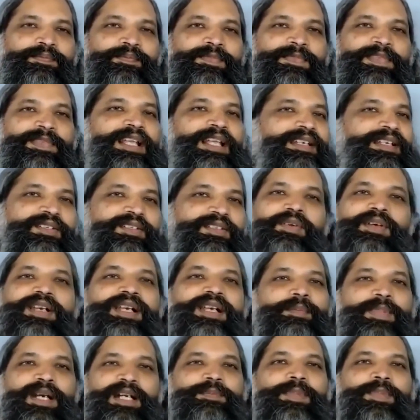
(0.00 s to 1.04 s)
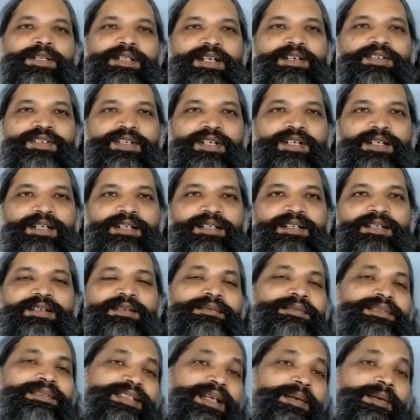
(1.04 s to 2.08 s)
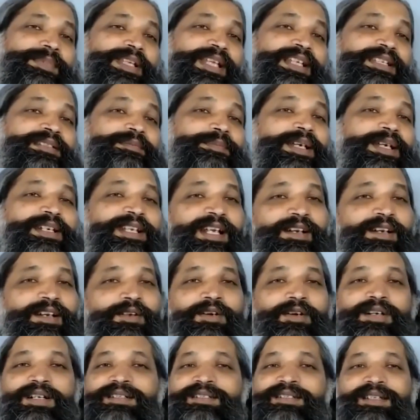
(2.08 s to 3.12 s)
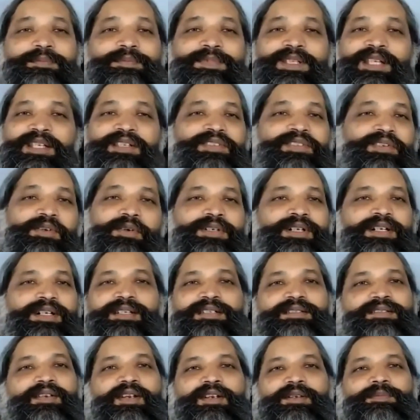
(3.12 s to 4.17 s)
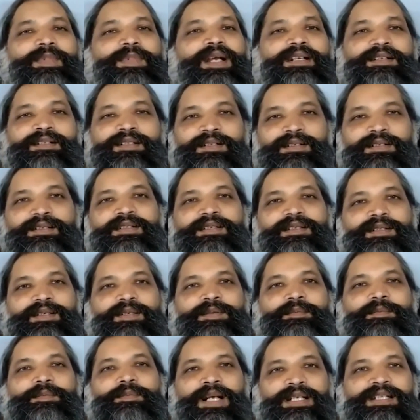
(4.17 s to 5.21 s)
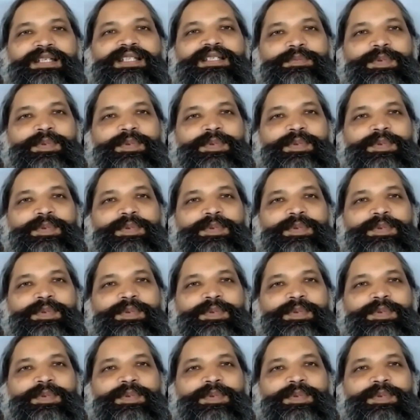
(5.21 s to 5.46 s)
There is no limit potentially. Some things may take longer, some things shorter, it does not matter. But this